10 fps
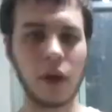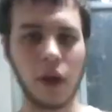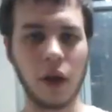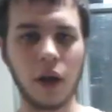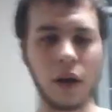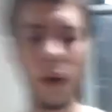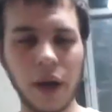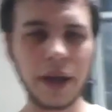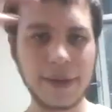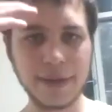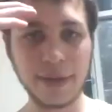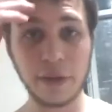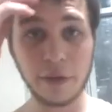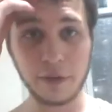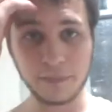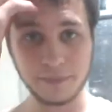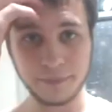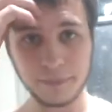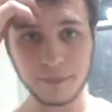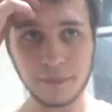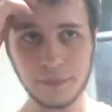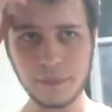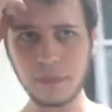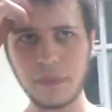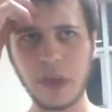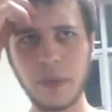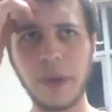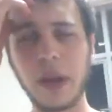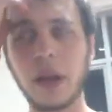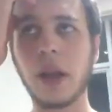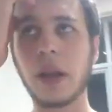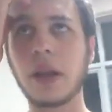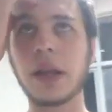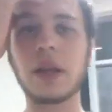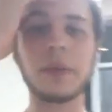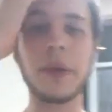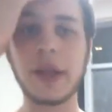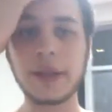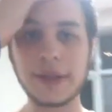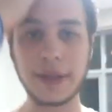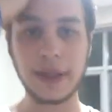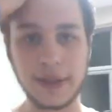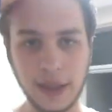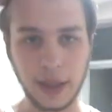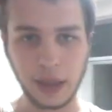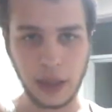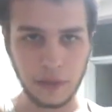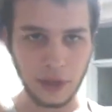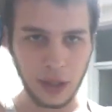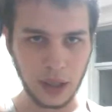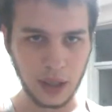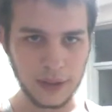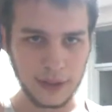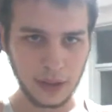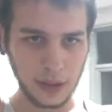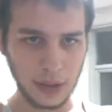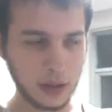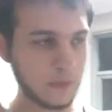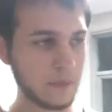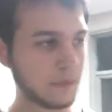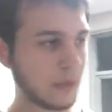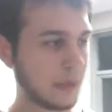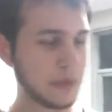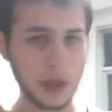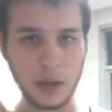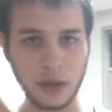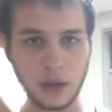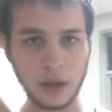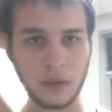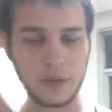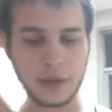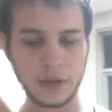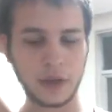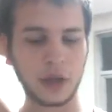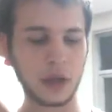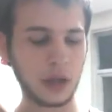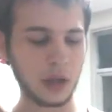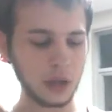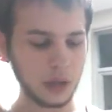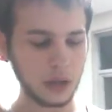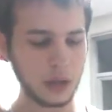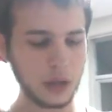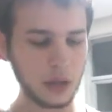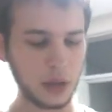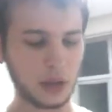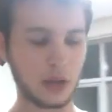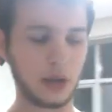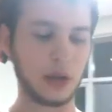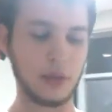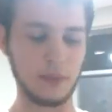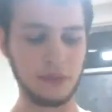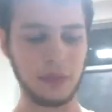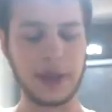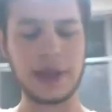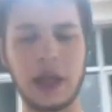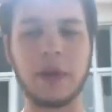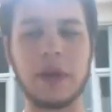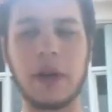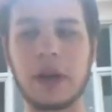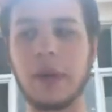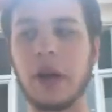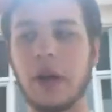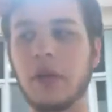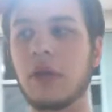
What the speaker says: Alright, so it's been a little bit since I gave you guys an update on what's going on here. Last time I talked about